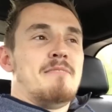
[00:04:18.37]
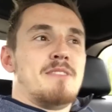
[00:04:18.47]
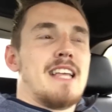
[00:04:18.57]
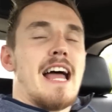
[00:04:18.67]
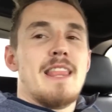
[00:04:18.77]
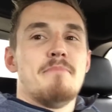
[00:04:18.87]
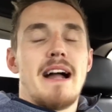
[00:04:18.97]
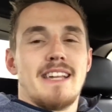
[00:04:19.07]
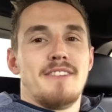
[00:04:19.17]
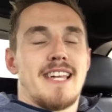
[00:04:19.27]
am sat in the
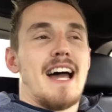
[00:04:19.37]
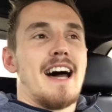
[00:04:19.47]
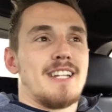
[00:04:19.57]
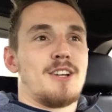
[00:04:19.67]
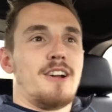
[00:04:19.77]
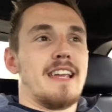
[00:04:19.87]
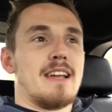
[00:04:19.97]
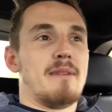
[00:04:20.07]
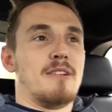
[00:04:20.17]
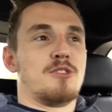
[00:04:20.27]
back of a car
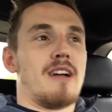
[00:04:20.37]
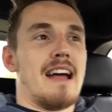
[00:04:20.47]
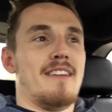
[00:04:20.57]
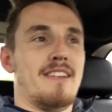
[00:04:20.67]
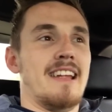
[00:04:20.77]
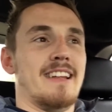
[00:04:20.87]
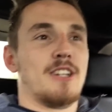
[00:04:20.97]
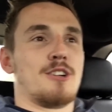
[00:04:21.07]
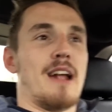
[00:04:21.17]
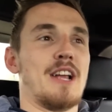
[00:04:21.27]
talking about driving
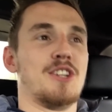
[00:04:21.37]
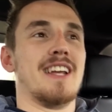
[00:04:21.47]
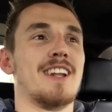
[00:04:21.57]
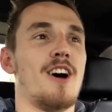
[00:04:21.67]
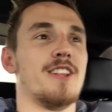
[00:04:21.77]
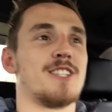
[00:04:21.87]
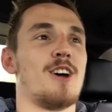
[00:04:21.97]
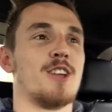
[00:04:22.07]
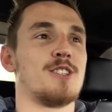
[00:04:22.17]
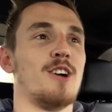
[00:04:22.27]
and crashing and all this
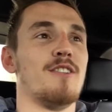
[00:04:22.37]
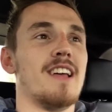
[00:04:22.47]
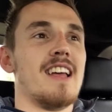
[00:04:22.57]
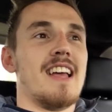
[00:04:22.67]
sort of stuff.